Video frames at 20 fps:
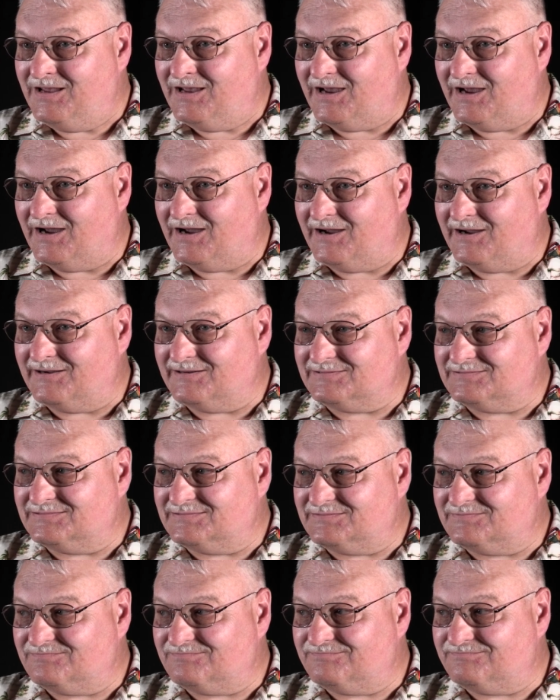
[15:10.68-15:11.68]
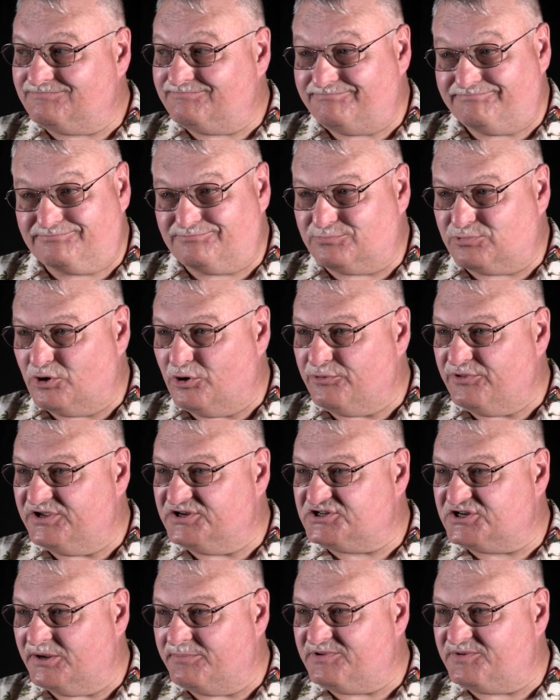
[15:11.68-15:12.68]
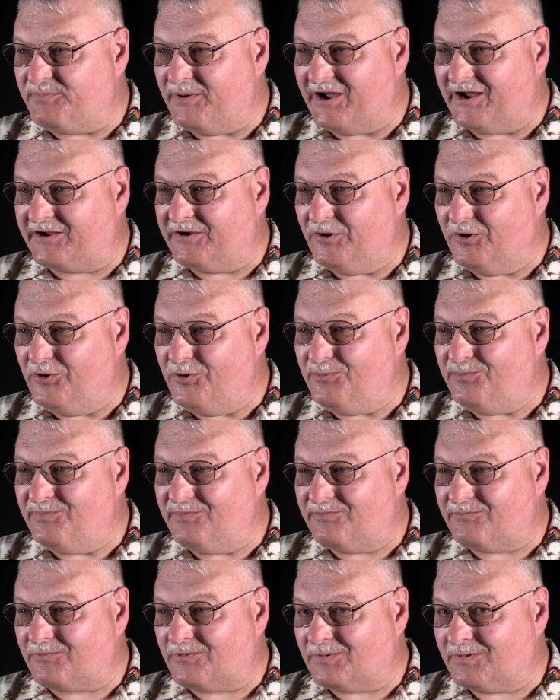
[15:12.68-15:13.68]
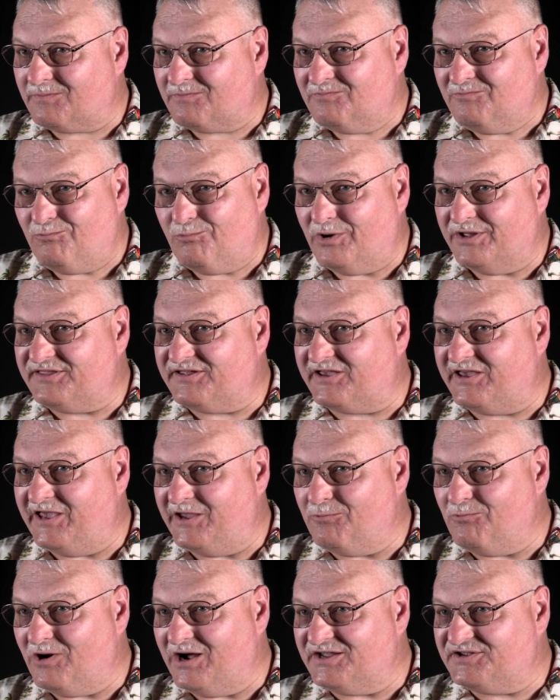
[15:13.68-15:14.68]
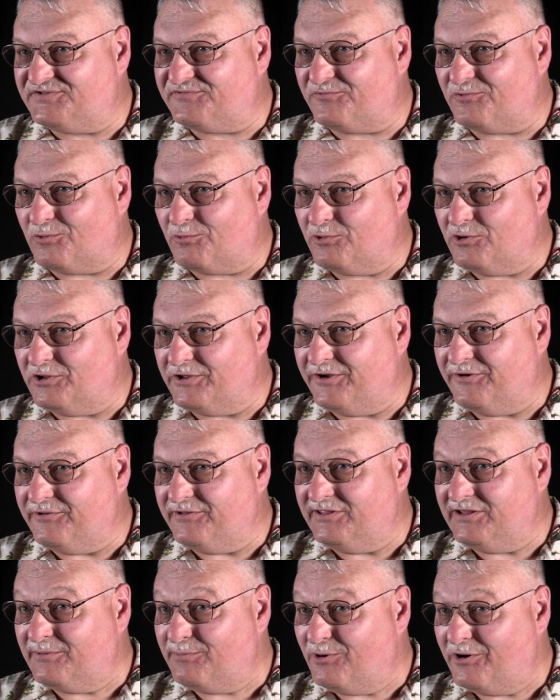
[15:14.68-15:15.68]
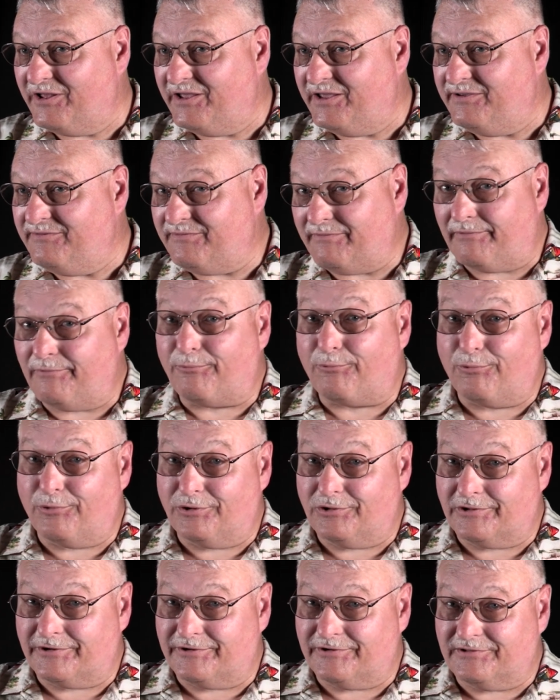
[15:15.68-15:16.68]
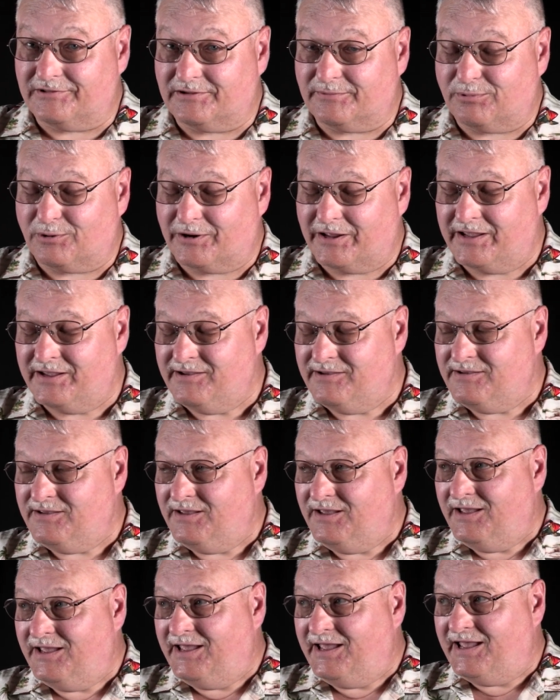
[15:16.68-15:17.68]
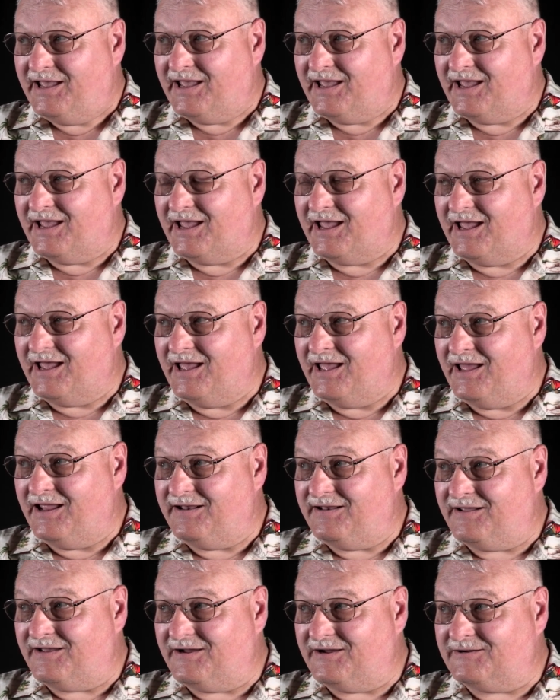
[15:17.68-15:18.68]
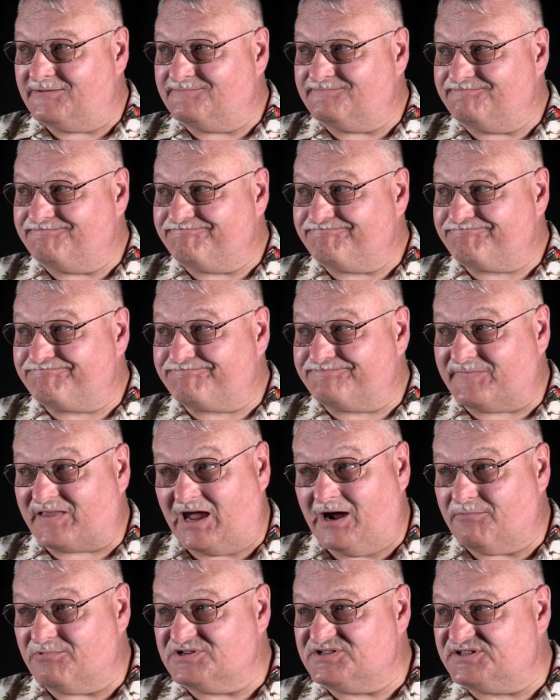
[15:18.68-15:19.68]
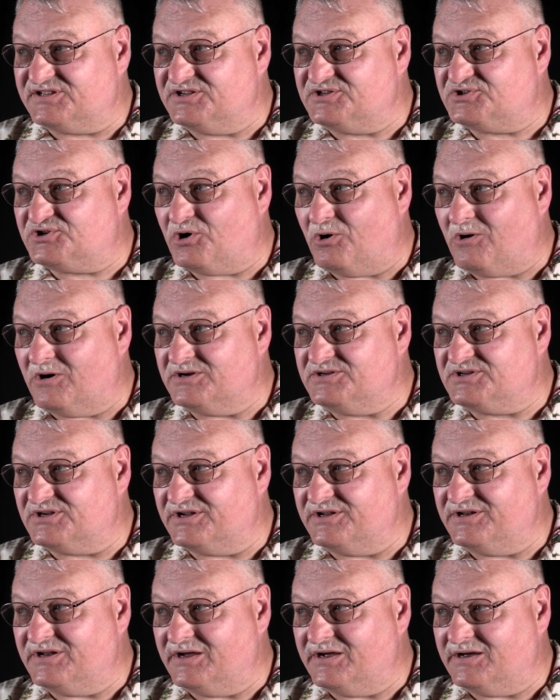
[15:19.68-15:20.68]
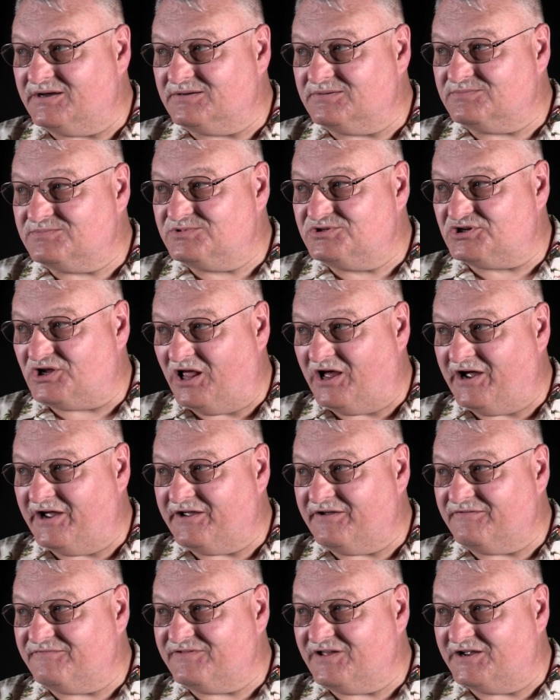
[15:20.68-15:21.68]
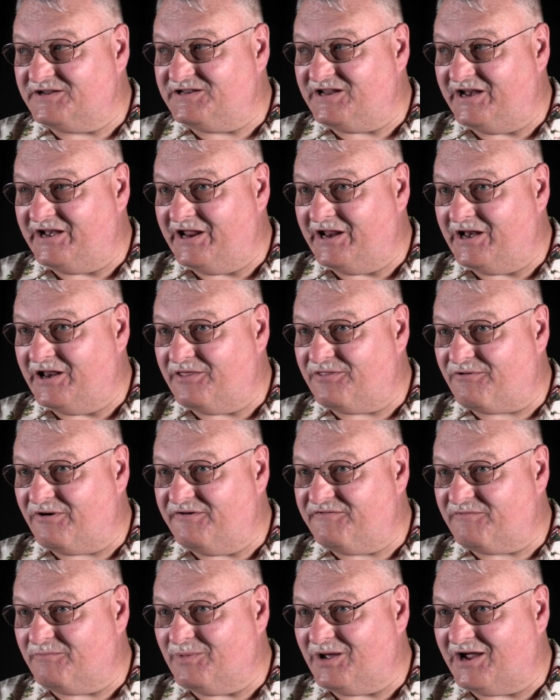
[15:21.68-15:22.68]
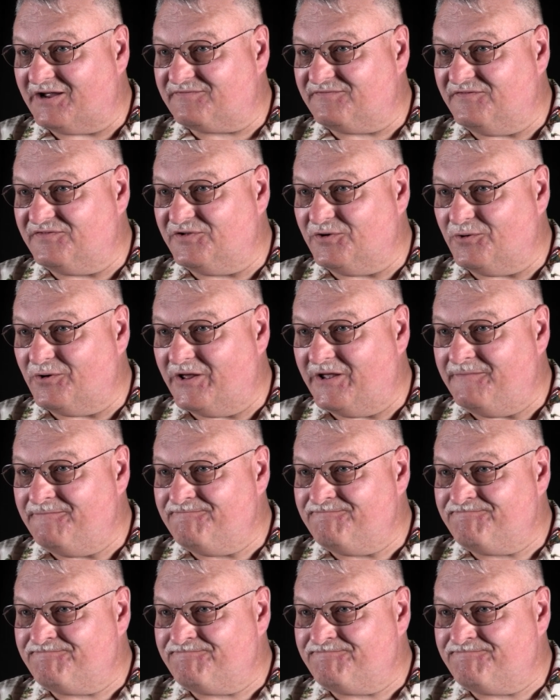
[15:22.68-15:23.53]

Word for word: Uh, Uh, rode the ships back home, went to Key West for really good liberty, really good liberty. And um, I was discharged in uh, July of nineteen eighty-three from active duty.